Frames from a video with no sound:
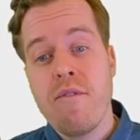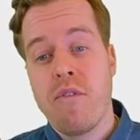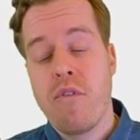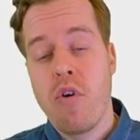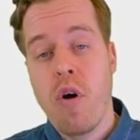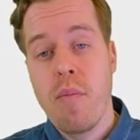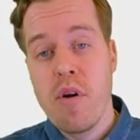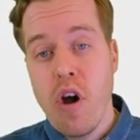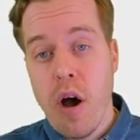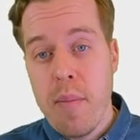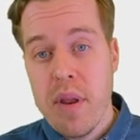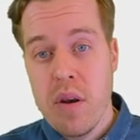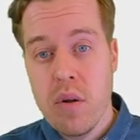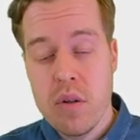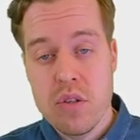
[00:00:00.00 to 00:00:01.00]
from
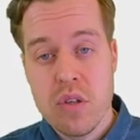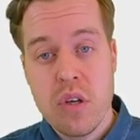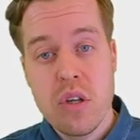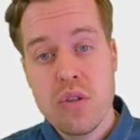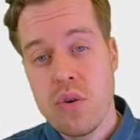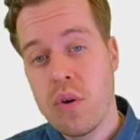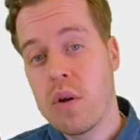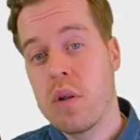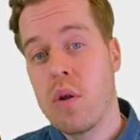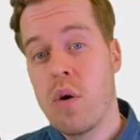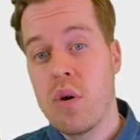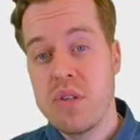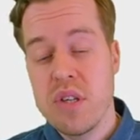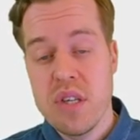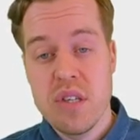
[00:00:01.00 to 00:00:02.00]
nominals to
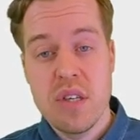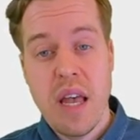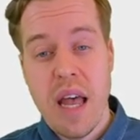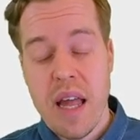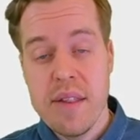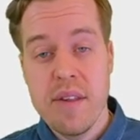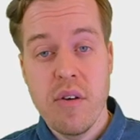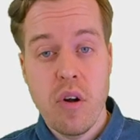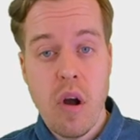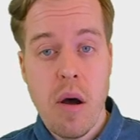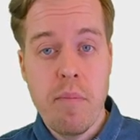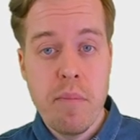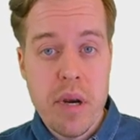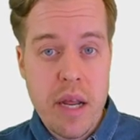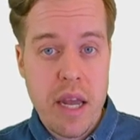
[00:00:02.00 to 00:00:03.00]
clauses and their
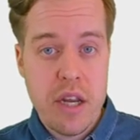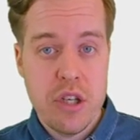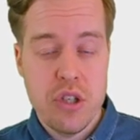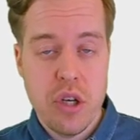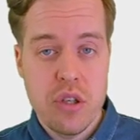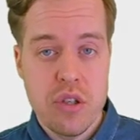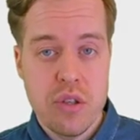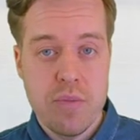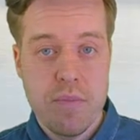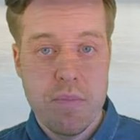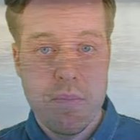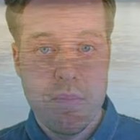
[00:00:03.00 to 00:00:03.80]
combinations.